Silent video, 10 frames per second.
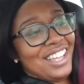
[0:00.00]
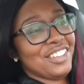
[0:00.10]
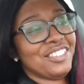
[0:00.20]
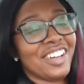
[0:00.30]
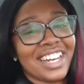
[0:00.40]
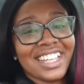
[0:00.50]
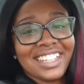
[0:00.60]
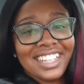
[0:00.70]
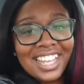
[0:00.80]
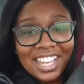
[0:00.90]
We about to get
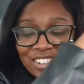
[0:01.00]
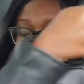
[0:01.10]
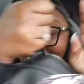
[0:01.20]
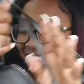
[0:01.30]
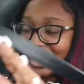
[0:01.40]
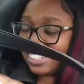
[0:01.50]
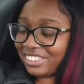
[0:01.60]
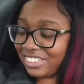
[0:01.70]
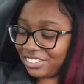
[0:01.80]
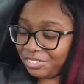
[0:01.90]
lit at Corey's
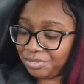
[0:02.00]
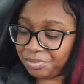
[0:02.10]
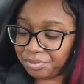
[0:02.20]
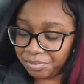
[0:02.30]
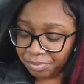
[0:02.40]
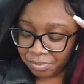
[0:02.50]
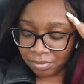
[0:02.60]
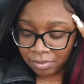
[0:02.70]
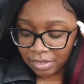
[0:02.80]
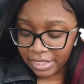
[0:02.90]
house.
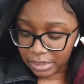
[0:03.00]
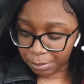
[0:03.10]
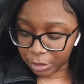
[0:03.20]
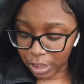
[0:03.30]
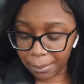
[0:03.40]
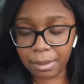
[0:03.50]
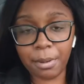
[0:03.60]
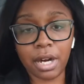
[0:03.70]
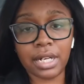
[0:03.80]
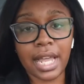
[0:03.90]
It's a pajama
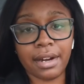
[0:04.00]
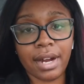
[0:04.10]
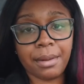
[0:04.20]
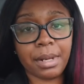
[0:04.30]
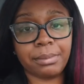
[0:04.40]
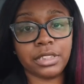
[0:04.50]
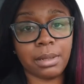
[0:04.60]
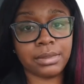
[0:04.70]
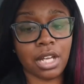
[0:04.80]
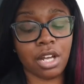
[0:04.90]
party. I don't have my
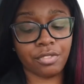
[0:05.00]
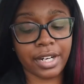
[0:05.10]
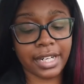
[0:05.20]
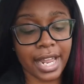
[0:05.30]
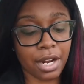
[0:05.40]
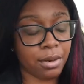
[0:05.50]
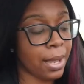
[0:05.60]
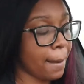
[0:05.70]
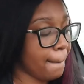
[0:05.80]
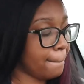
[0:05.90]
pajamas on right now
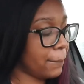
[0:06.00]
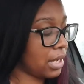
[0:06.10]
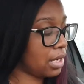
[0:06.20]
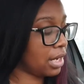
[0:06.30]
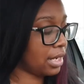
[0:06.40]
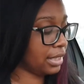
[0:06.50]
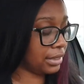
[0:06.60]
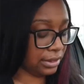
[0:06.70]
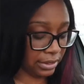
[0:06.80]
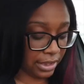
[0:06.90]

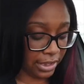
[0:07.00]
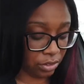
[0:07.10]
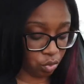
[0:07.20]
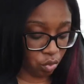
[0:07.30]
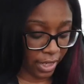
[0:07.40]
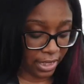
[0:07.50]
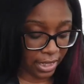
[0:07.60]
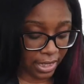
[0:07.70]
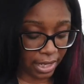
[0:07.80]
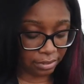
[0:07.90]
because it's
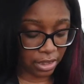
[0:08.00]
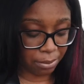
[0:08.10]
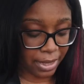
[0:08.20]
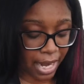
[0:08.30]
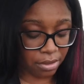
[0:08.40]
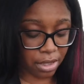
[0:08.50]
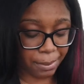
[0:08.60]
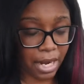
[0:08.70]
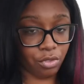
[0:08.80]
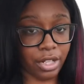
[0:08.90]
raining and I was going to be out and
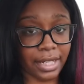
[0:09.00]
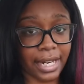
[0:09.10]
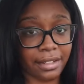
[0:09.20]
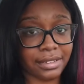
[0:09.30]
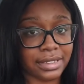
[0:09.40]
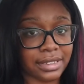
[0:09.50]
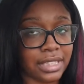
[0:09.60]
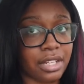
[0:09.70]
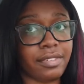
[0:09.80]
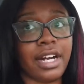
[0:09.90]
about running errands and
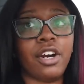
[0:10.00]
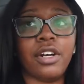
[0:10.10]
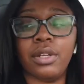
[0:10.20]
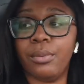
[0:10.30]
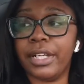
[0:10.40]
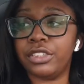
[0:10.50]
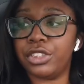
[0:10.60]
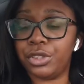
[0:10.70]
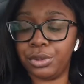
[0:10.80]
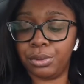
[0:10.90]
stuff, and I already went
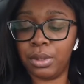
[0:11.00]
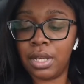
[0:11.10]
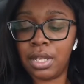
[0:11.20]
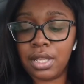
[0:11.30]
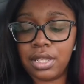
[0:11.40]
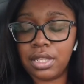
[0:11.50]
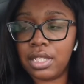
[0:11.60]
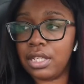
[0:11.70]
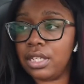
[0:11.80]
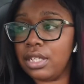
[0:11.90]
to
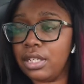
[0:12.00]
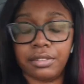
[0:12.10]
the